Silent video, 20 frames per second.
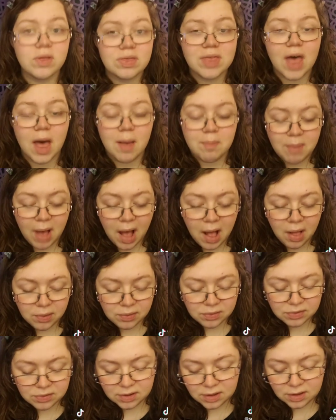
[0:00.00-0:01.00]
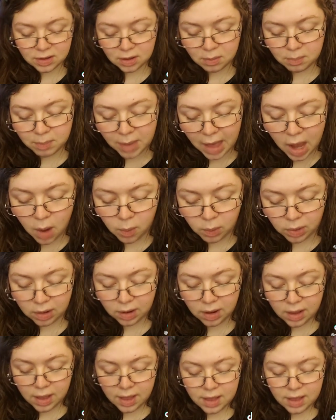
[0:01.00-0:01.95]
with that balancing of power.